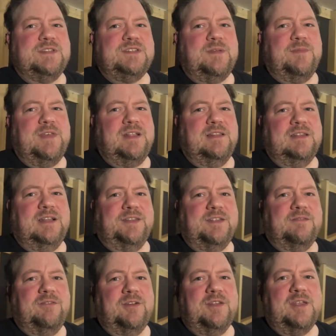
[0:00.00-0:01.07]
something a little
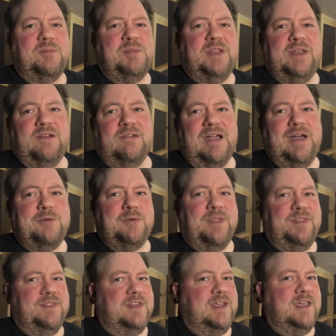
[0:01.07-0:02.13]
different I played around with
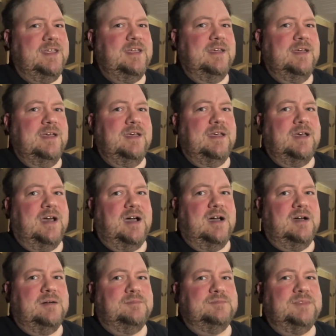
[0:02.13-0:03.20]
today.
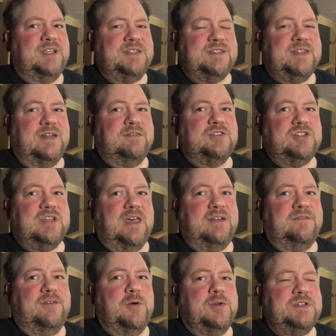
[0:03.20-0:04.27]
Instead of just kind of
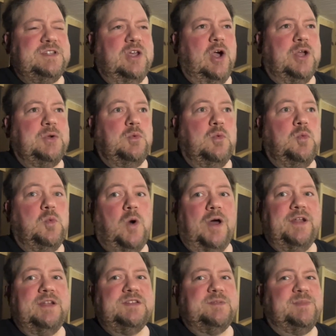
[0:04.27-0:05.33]
focusing on
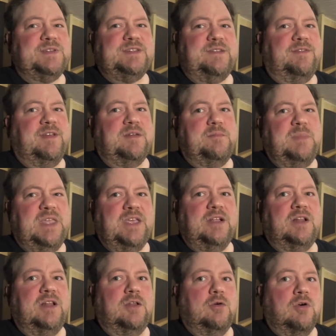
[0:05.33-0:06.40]
one specific
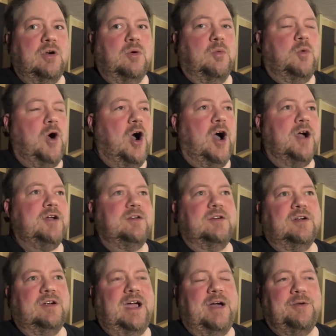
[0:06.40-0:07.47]
meal or walk
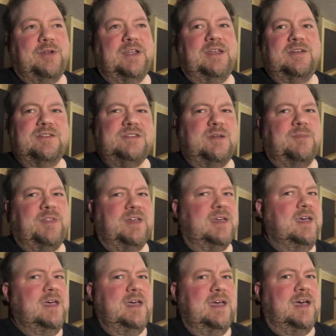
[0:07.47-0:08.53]
or outing or something,
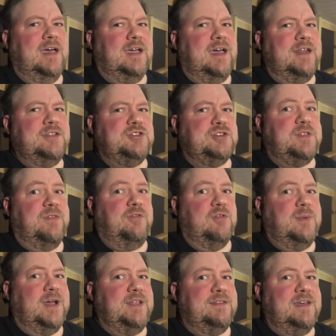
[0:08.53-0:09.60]
I kind of just threw
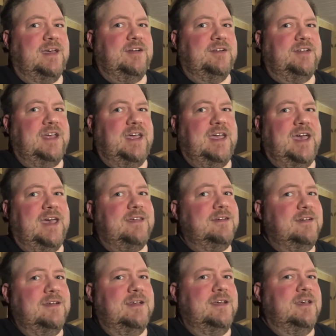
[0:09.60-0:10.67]
my entire day at you.
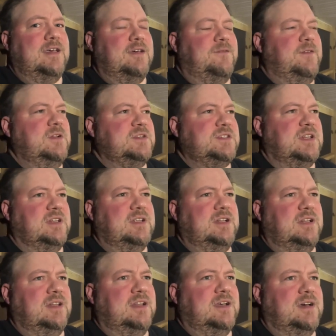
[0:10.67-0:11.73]
It feels a
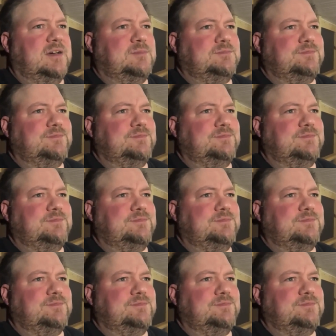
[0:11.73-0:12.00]
little